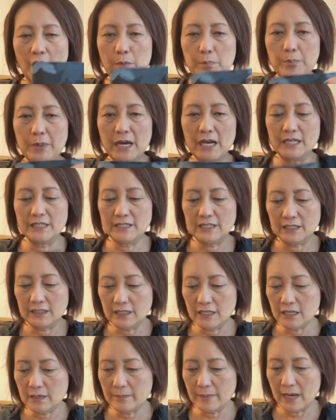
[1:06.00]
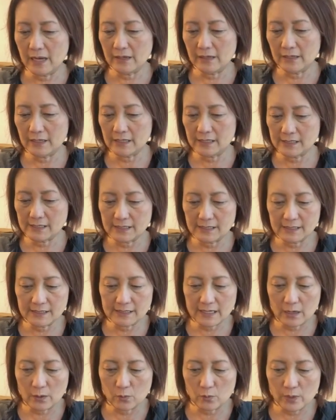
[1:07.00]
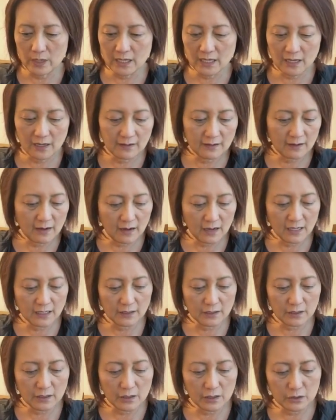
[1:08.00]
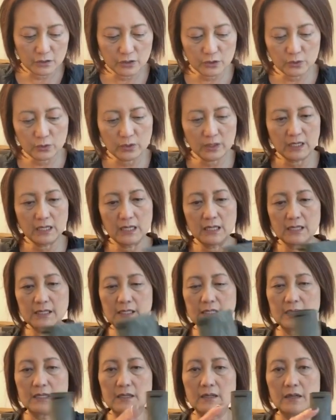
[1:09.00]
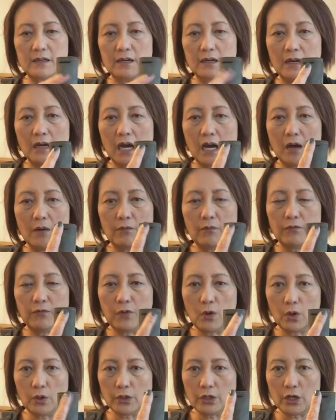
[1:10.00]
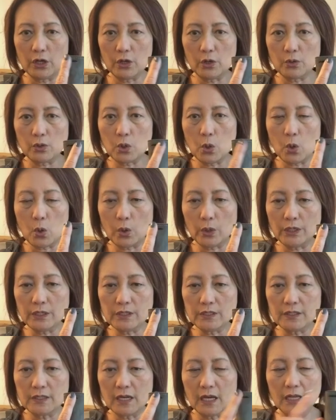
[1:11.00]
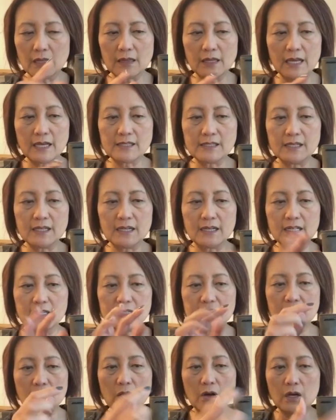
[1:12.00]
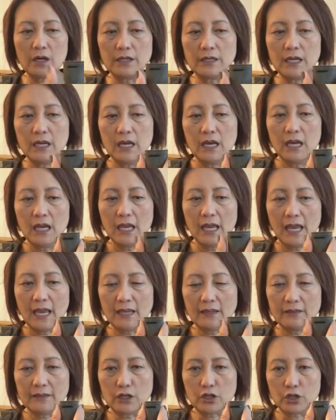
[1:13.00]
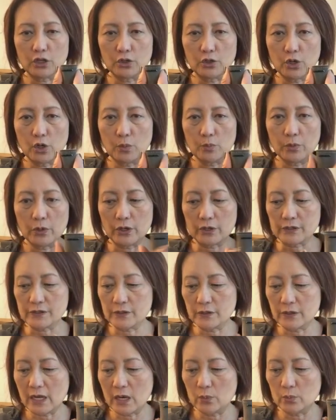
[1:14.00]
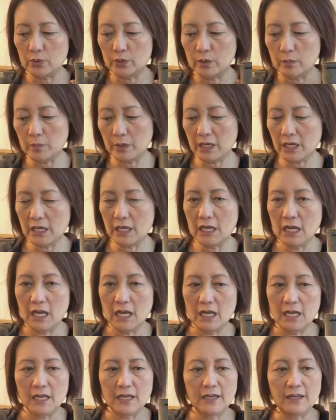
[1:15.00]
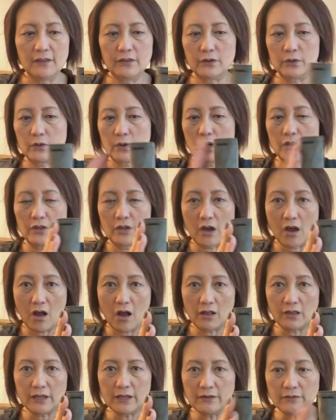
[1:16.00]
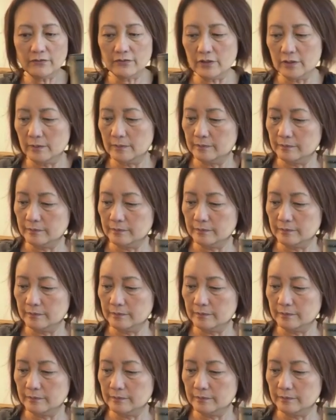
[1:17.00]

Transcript: But the thing about it is that we cannot do these folio cords unless it is on a thicker notebook. So that would be either on the olive